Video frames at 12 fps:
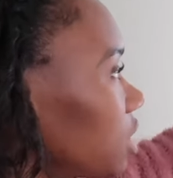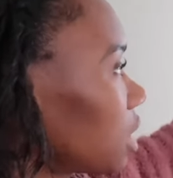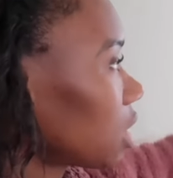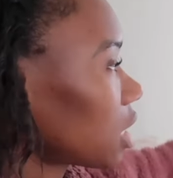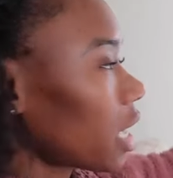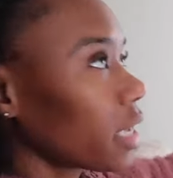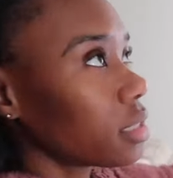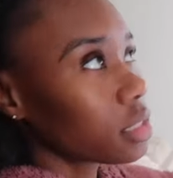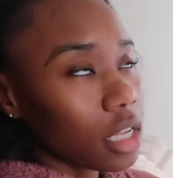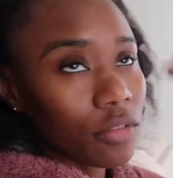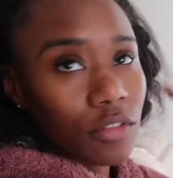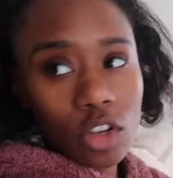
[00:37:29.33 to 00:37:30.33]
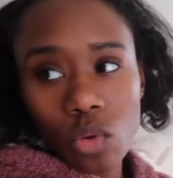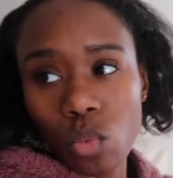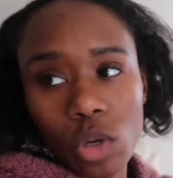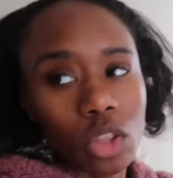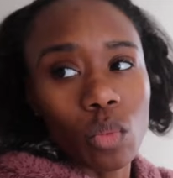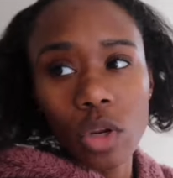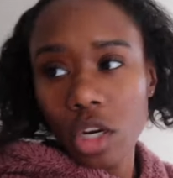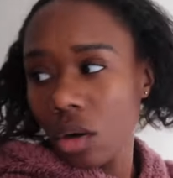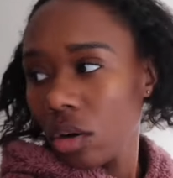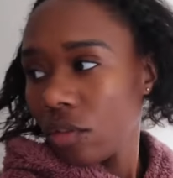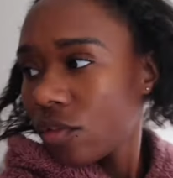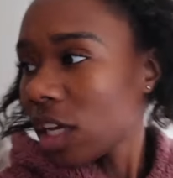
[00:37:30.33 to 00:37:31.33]
sunlight and stuff in the, with the
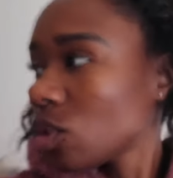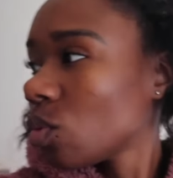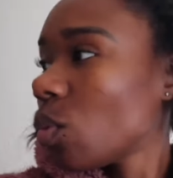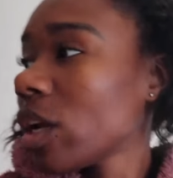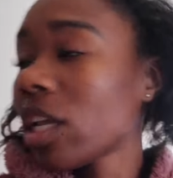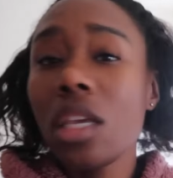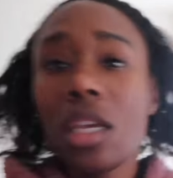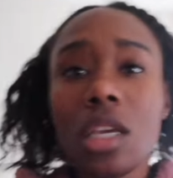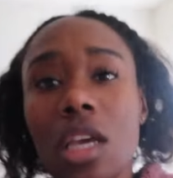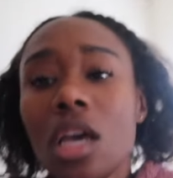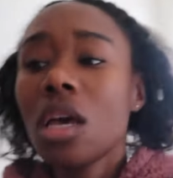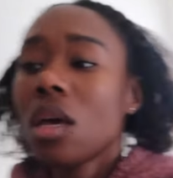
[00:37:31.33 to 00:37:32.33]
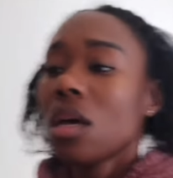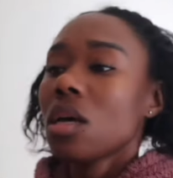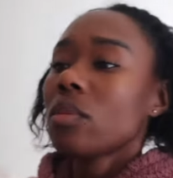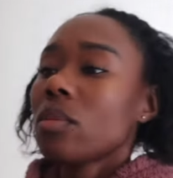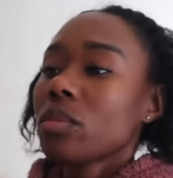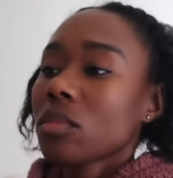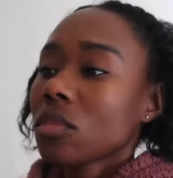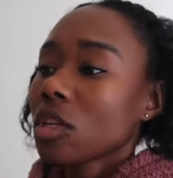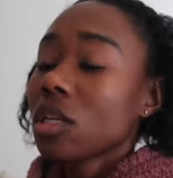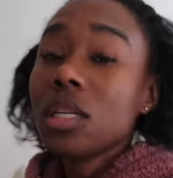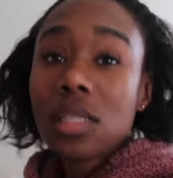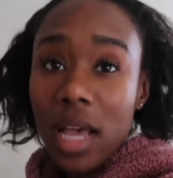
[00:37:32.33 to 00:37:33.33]
window if that's what he
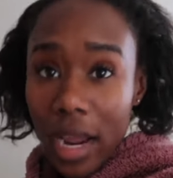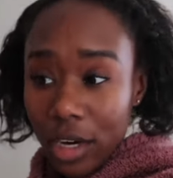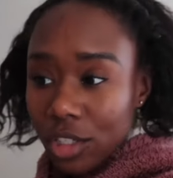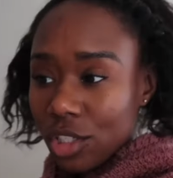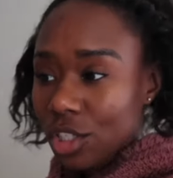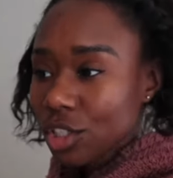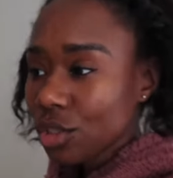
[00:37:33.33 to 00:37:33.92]
desires to